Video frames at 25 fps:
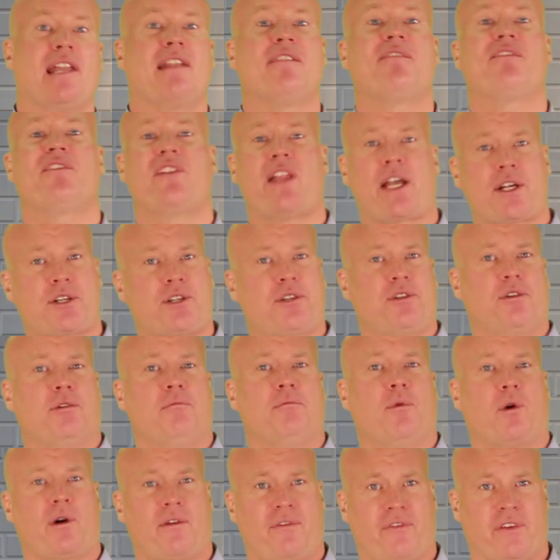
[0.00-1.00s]
inflectional
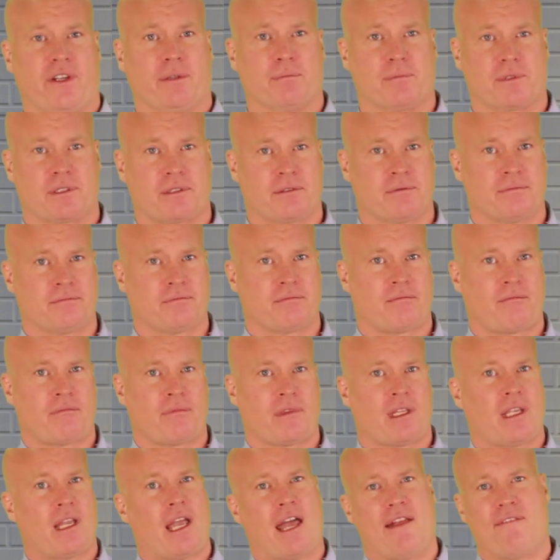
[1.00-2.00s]
morphemes.
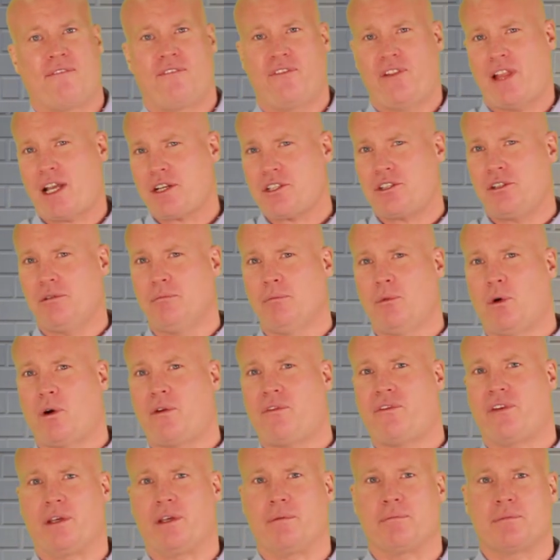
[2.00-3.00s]
Inflectional
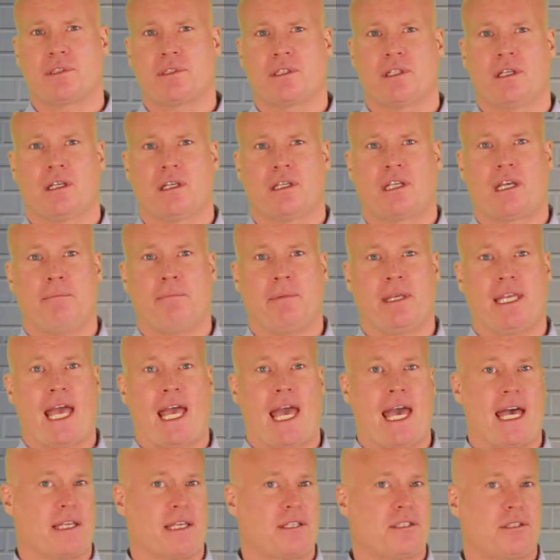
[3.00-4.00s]
morphemes can be
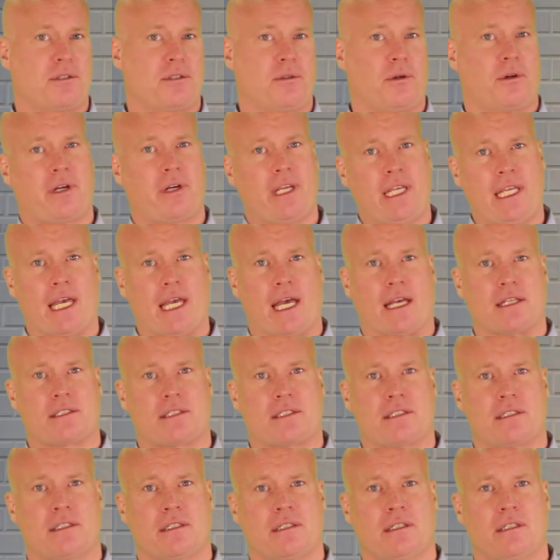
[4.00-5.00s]
s or
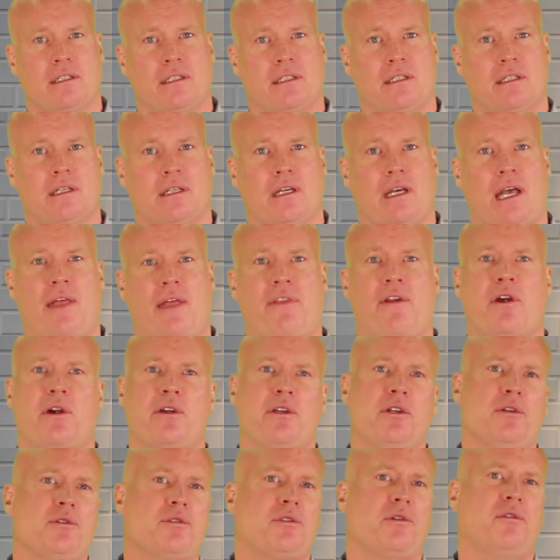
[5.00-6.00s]
es, and they are
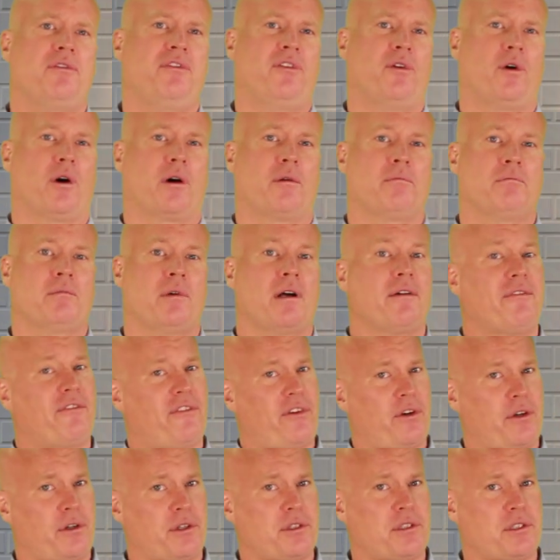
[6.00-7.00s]
used to form,
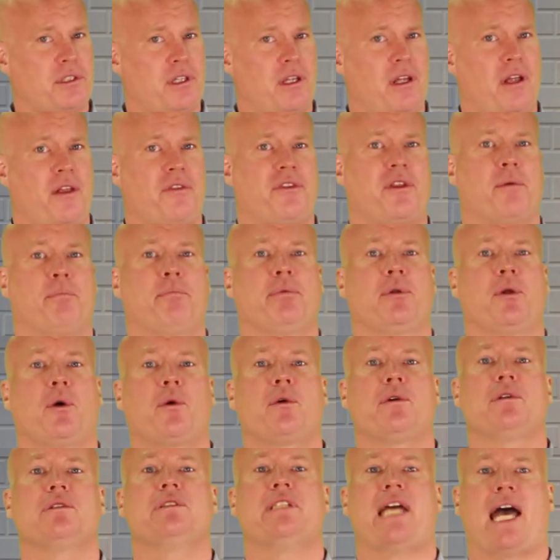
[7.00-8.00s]
first, the
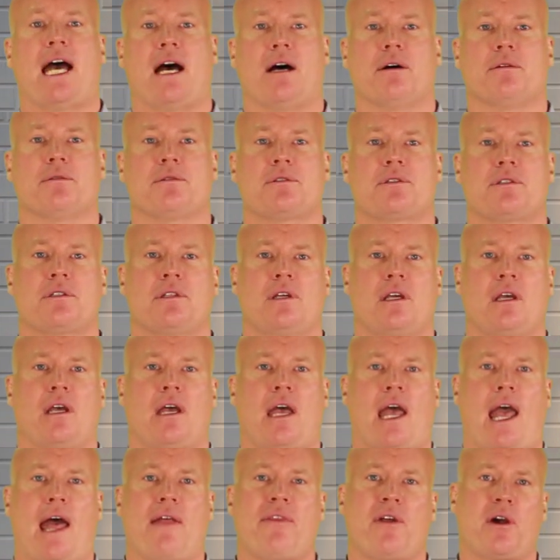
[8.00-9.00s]
plural nouns,
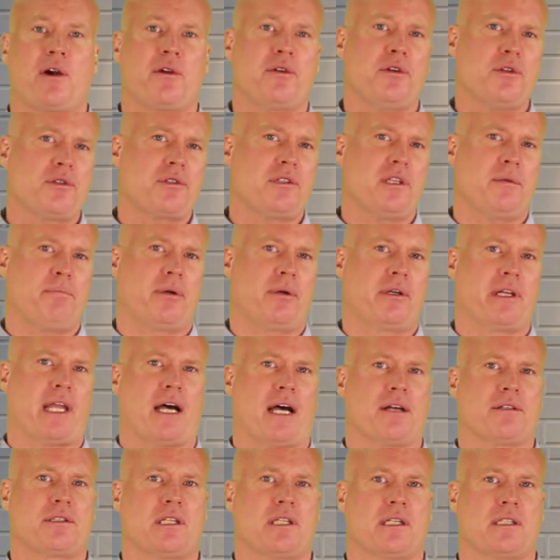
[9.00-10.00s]
and they are usually
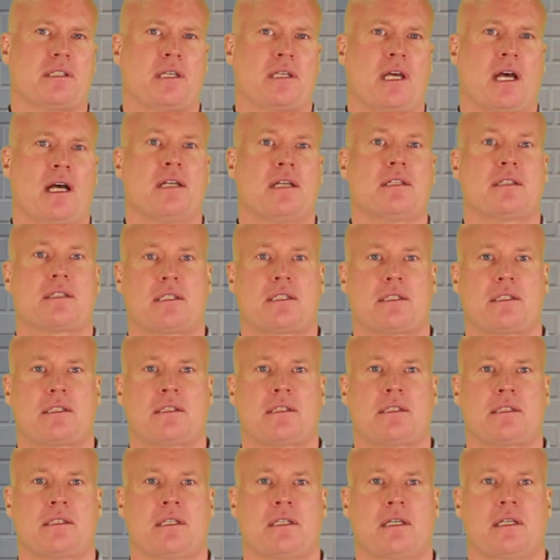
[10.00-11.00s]
pronounced as
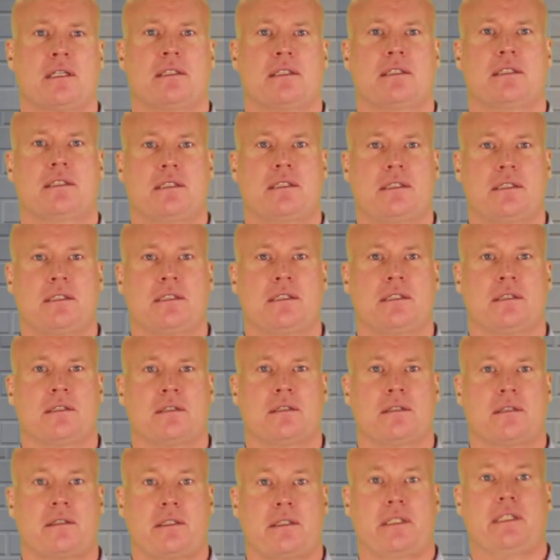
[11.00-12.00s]
s, z,
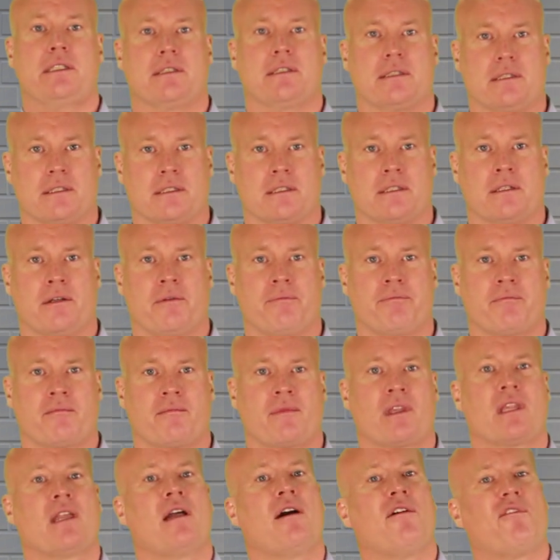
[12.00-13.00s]
or is.
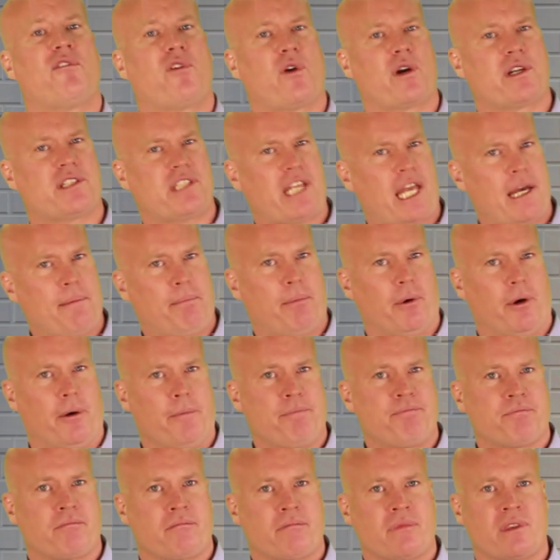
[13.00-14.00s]
For example,
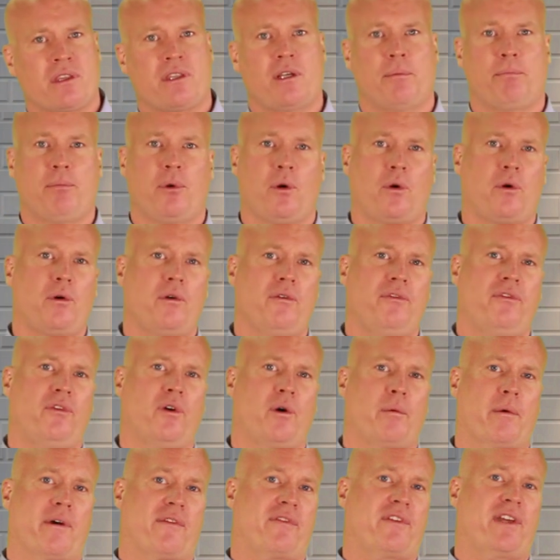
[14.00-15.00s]
the plural
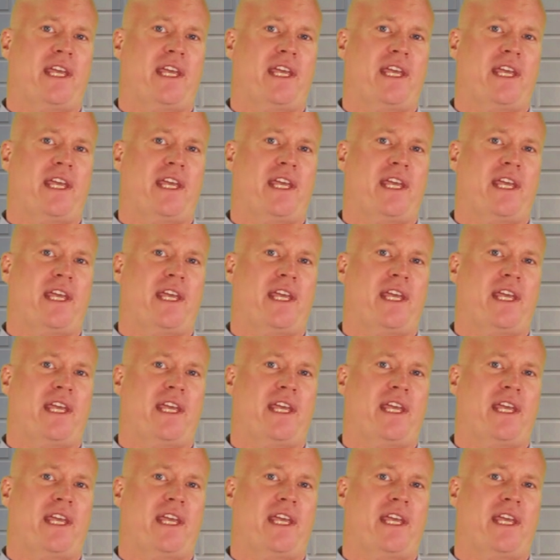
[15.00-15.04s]
form of